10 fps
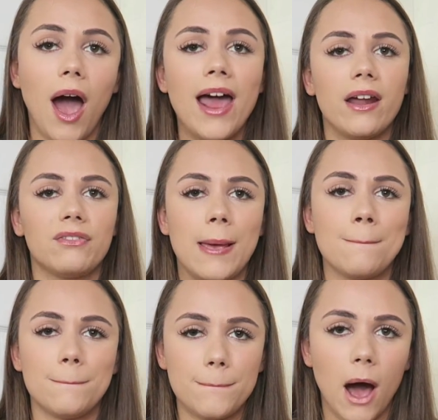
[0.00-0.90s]
I love
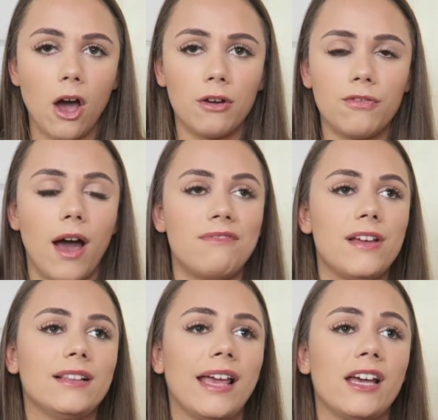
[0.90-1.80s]
them both. I
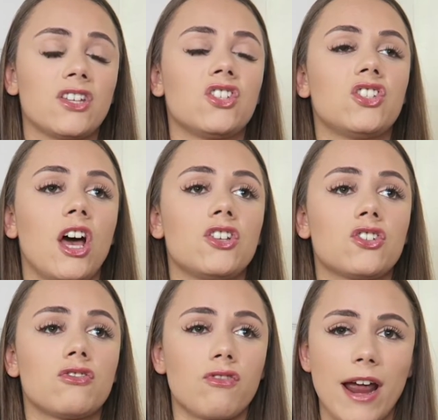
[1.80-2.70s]
think they are
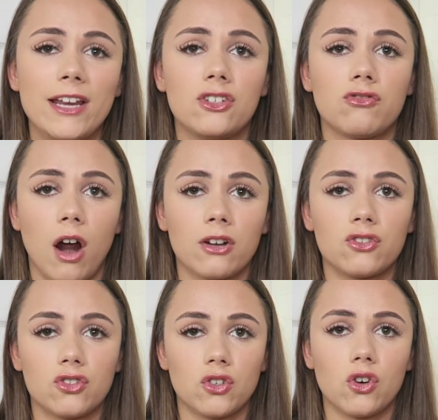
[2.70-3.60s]
such great
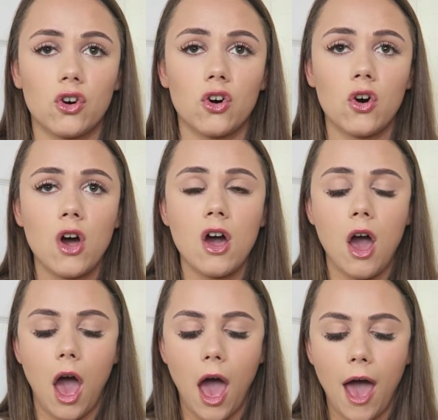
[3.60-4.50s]
drugstore
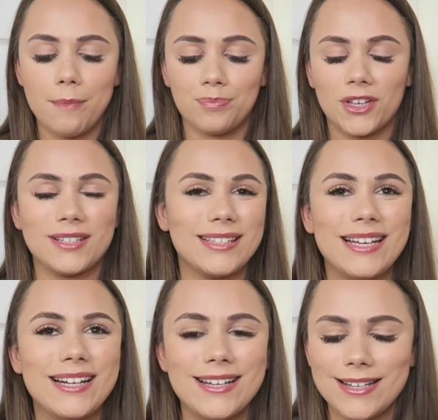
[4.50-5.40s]

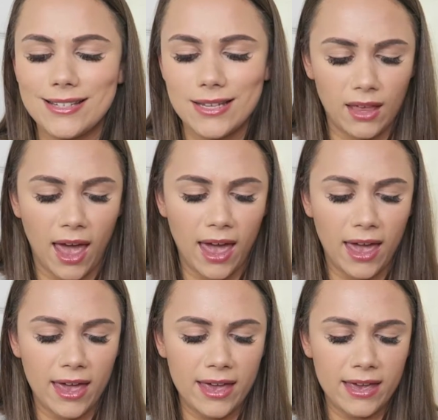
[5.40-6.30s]
concealers.
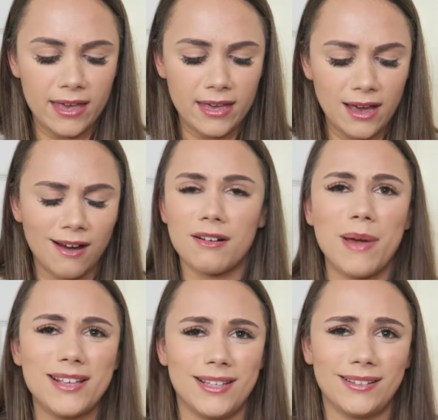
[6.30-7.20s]
They are
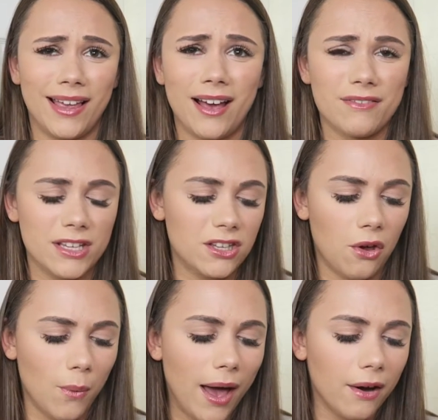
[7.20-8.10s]
amazing. They cover
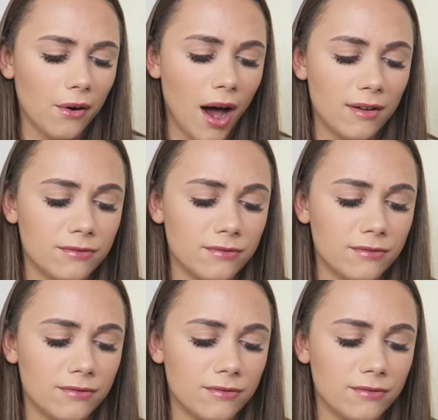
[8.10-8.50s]
so well.